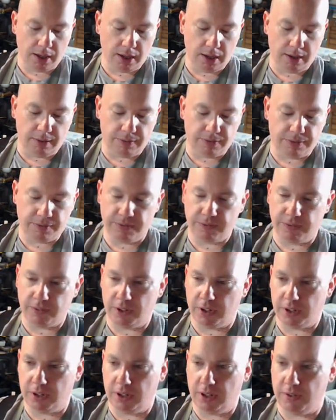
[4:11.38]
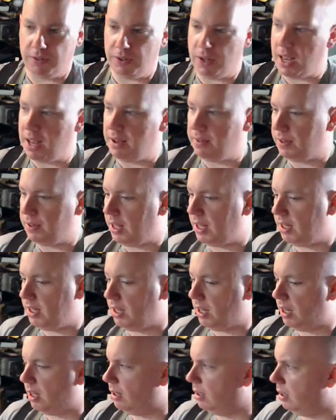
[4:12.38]
If you have
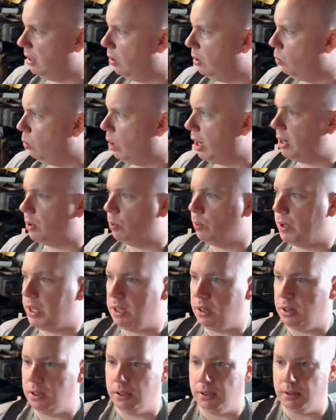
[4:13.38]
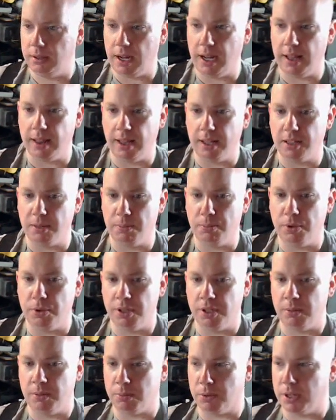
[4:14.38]
a wire wheel, I like to
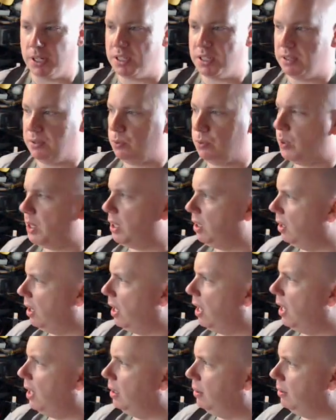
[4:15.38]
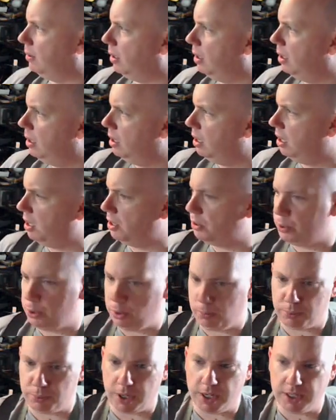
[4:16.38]
put an abrasive wheel on a
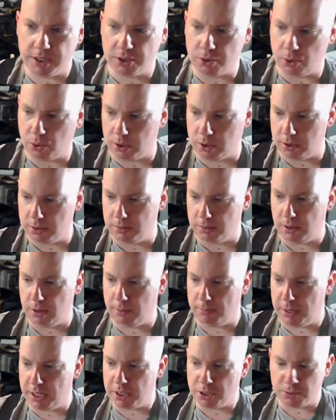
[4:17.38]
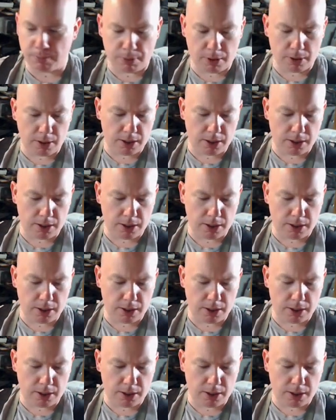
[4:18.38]
drill press or a bench